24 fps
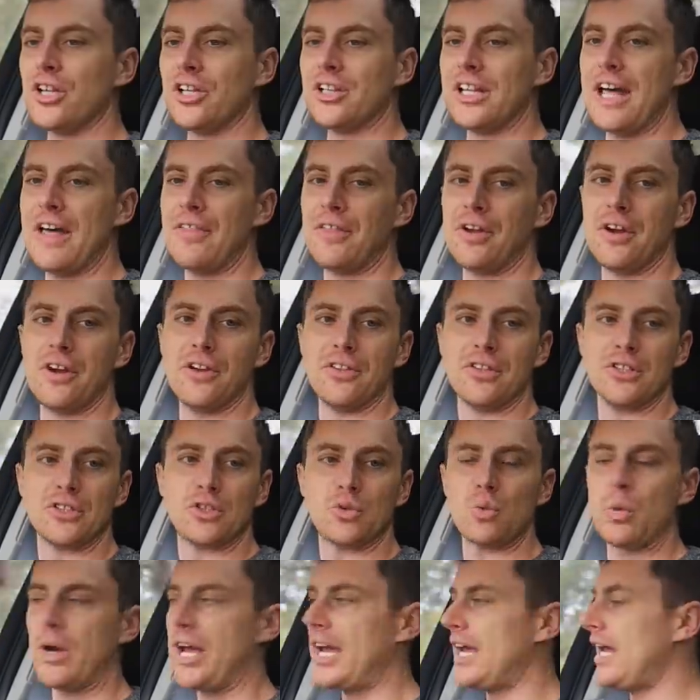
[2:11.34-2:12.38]
the leather, the
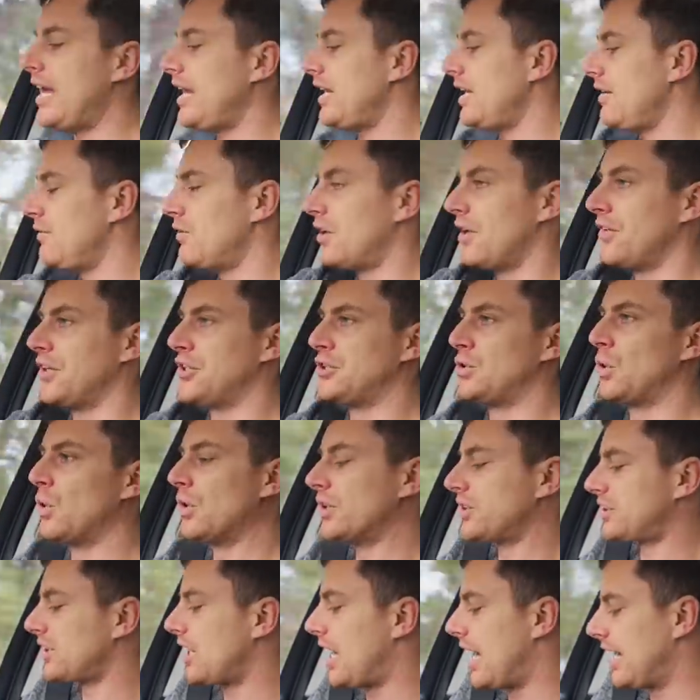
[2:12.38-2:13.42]
suede, even on the
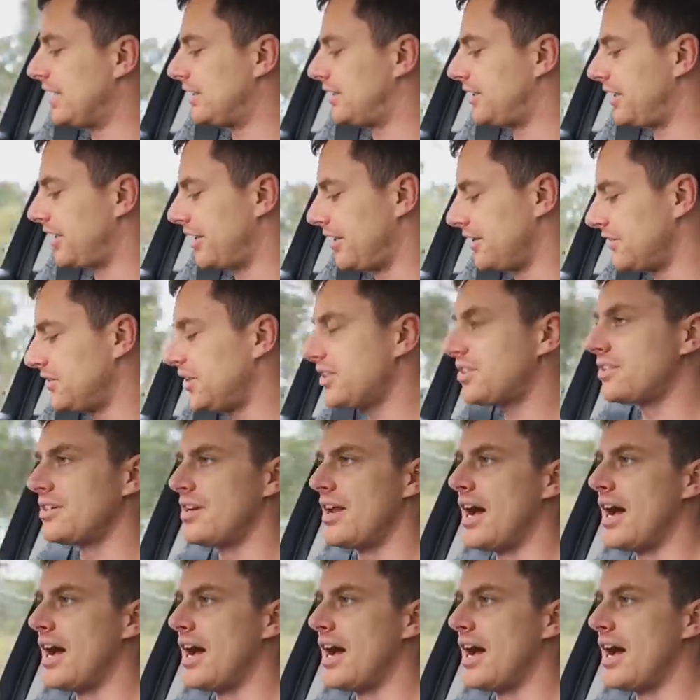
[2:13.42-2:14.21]
door sides here, it's just